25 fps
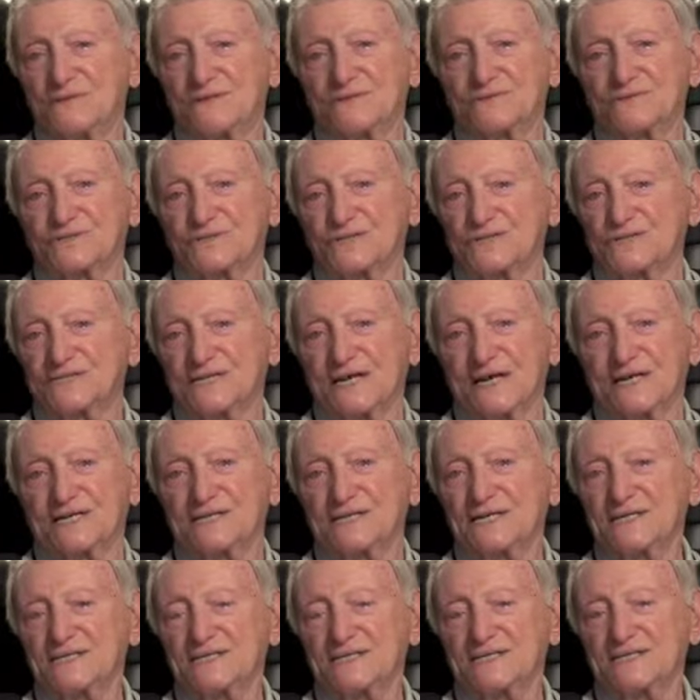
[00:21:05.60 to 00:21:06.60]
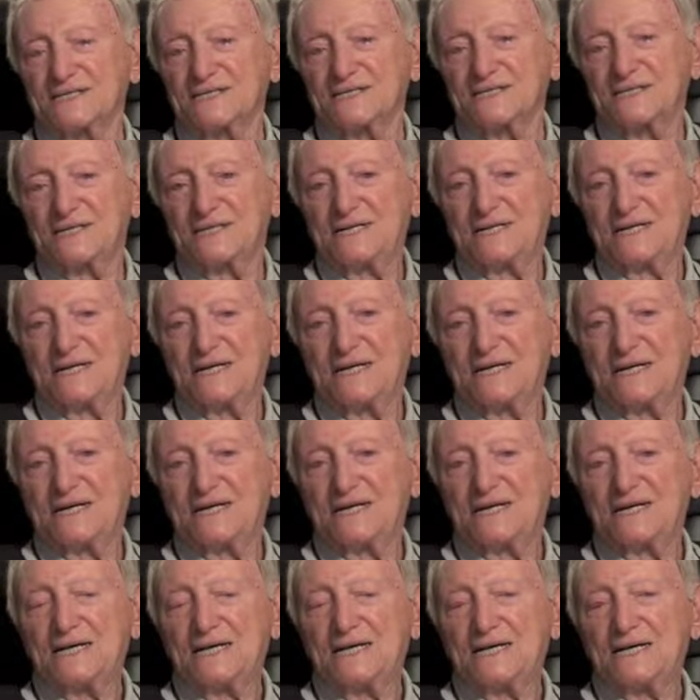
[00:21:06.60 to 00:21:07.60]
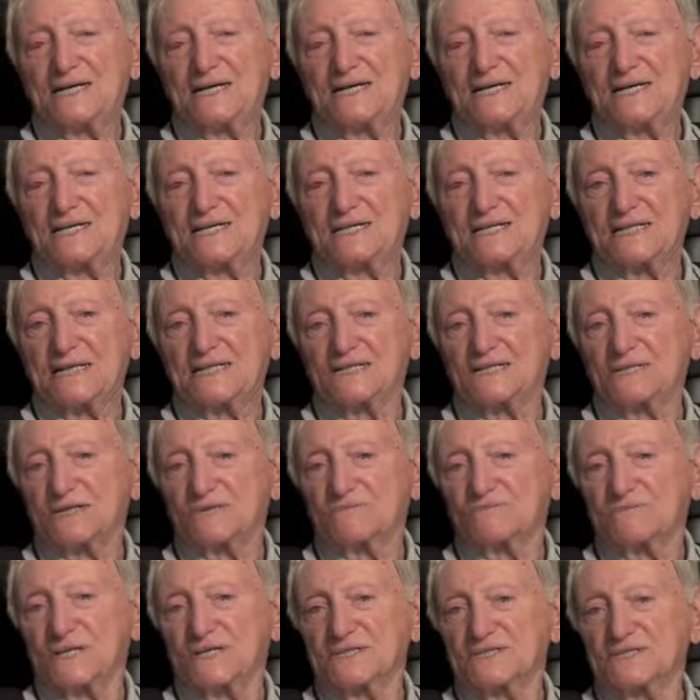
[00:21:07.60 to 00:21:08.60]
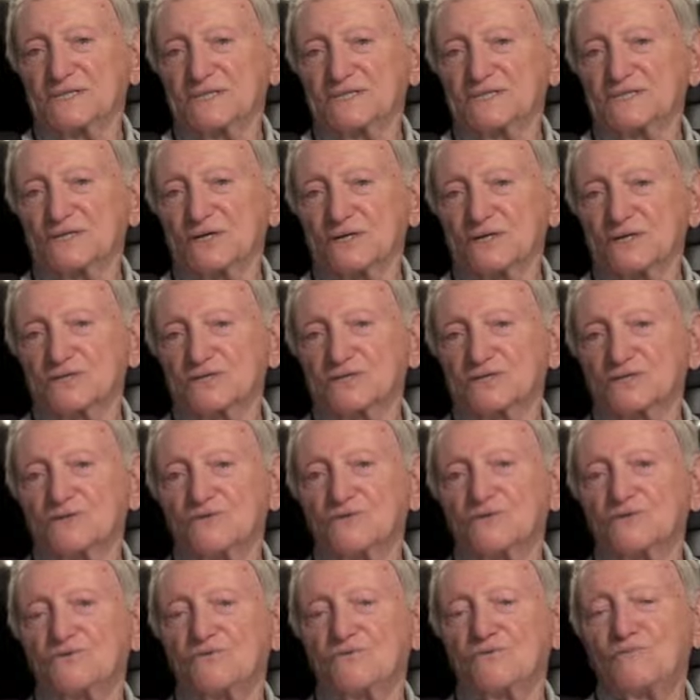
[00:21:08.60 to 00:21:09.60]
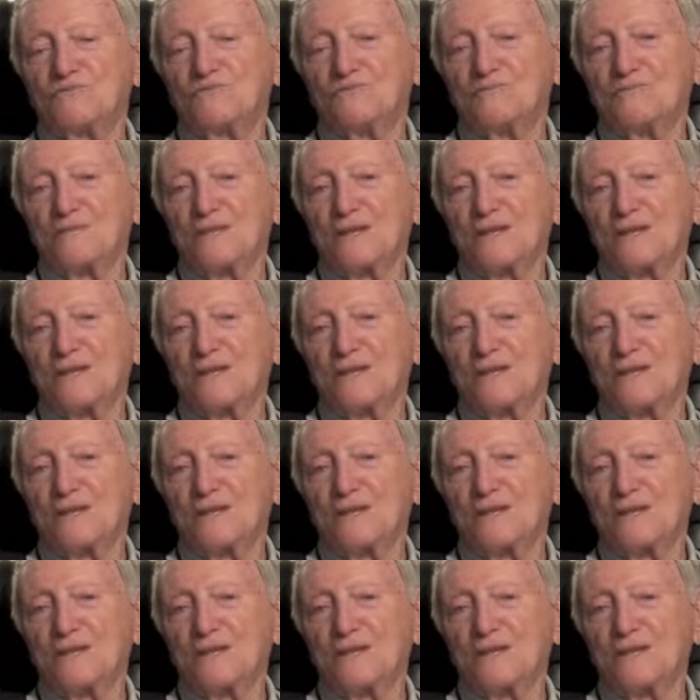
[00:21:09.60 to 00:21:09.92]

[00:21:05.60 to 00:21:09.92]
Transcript: you know, just like this. They took buses, took us to